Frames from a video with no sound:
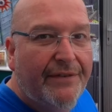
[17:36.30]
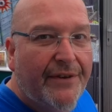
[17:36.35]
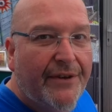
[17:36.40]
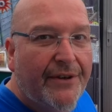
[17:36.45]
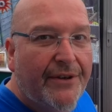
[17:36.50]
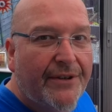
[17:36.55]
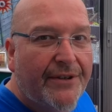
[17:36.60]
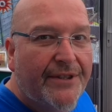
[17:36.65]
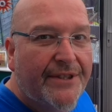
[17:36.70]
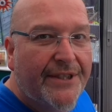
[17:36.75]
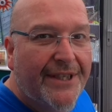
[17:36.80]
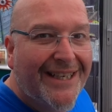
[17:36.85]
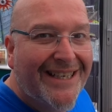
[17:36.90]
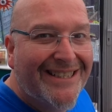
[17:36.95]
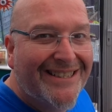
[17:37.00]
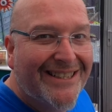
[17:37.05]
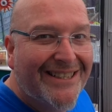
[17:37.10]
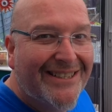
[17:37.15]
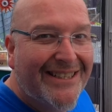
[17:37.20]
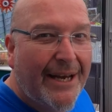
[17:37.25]
folks.
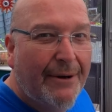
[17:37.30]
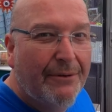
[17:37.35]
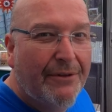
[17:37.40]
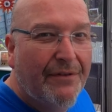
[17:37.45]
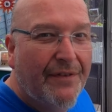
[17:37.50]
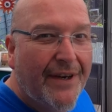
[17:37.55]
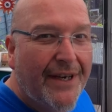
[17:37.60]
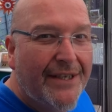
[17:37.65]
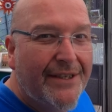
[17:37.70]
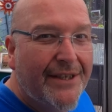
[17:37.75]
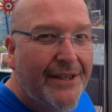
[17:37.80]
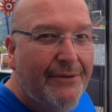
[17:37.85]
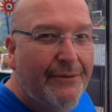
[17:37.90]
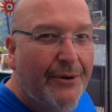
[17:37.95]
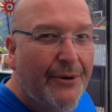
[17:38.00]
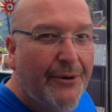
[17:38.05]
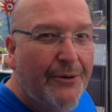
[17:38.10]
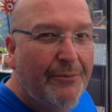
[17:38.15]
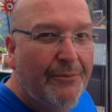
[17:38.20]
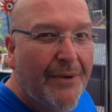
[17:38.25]
It's a south facing
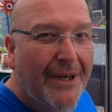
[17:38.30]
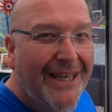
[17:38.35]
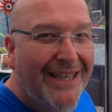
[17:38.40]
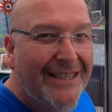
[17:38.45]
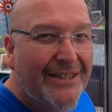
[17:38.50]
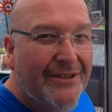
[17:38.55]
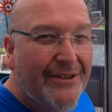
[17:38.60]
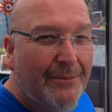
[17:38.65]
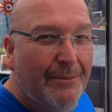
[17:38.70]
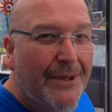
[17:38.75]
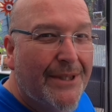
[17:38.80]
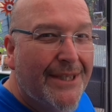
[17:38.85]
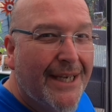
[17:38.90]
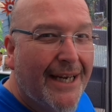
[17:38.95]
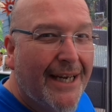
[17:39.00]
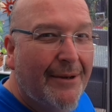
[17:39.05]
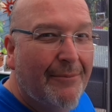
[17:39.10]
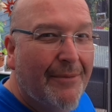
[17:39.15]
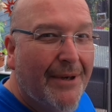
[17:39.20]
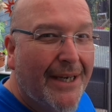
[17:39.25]
room, it's
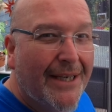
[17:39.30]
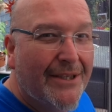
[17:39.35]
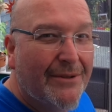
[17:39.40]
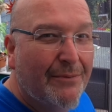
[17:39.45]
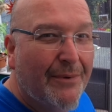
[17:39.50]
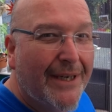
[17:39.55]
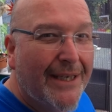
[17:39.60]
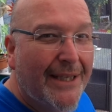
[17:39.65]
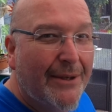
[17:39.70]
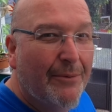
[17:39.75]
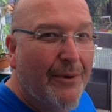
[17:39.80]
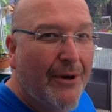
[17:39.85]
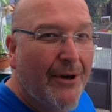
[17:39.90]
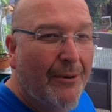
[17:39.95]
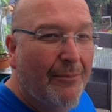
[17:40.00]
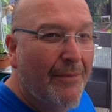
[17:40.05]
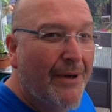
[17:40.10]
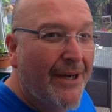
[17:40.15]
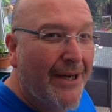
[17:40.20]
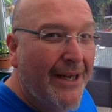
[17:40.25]
summertime, it's really
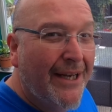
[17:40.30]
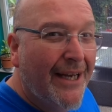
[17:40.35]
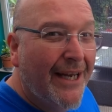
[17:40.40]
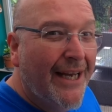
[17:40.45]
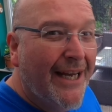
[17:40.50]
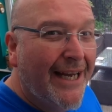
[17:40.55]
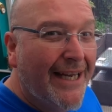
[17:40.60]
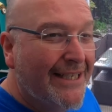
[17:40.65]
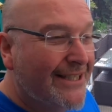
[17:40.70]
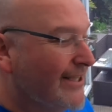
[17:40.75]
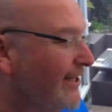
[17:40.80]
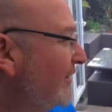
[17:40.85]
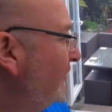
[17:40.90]
warm. It's a